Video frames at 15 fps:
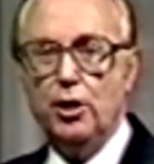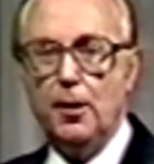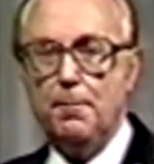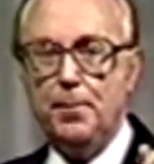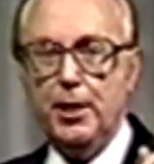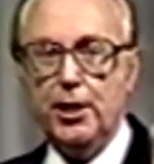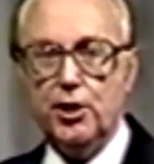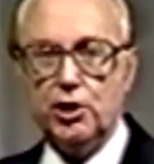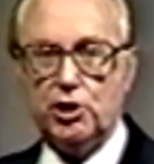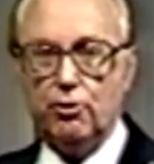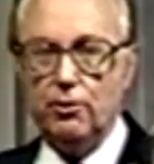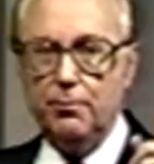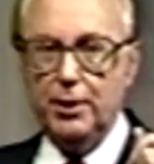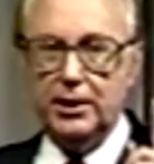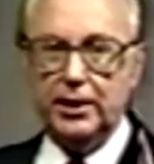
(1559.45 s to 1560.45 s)
appears to
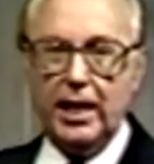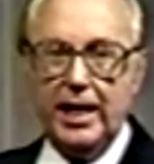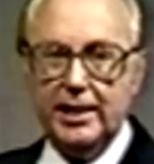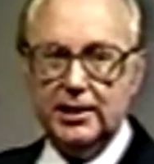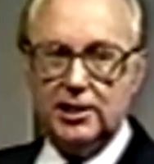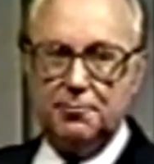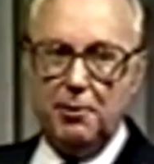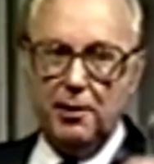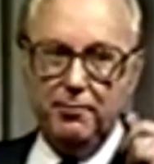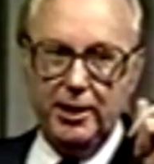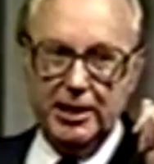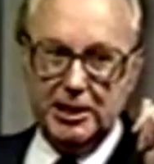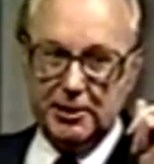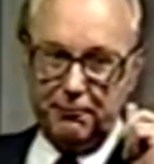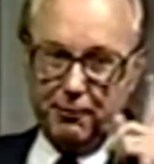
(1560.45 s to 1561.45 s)
have been guidance by
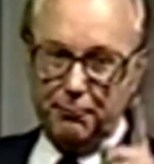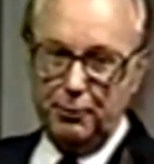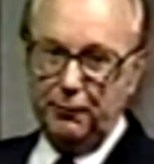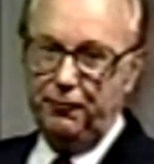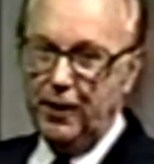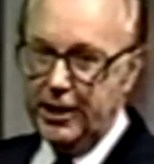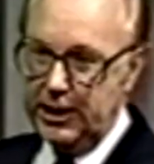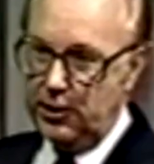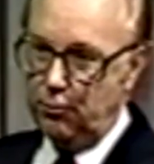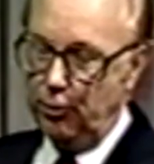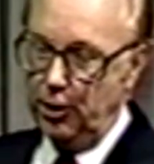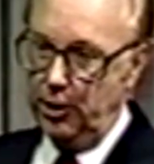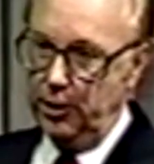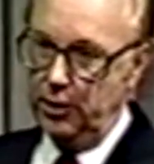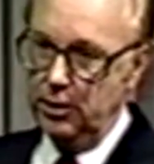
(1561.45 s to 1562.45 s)
means of a prophetic
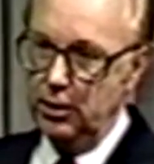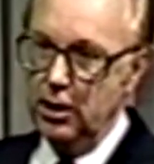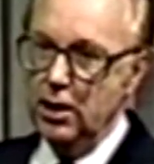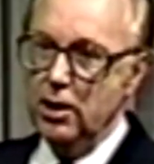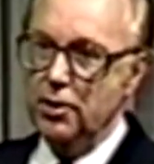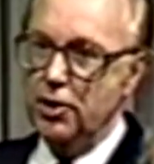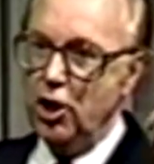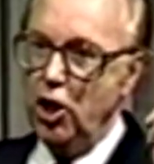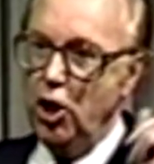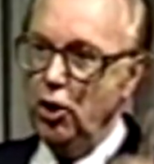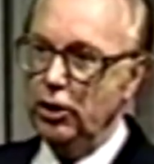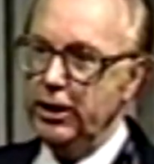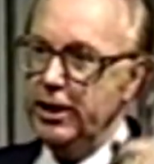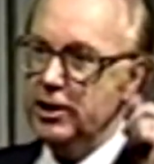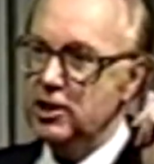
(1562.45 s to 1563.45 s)
word. The
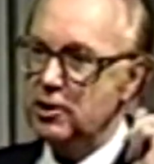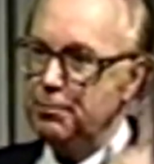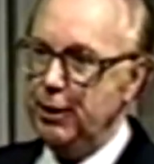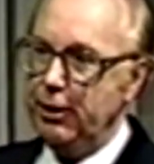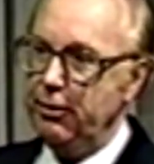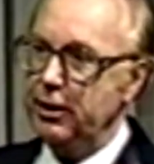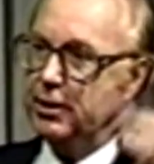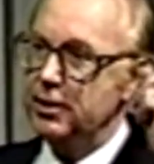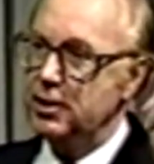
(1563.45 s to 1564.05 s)
Holy Spirit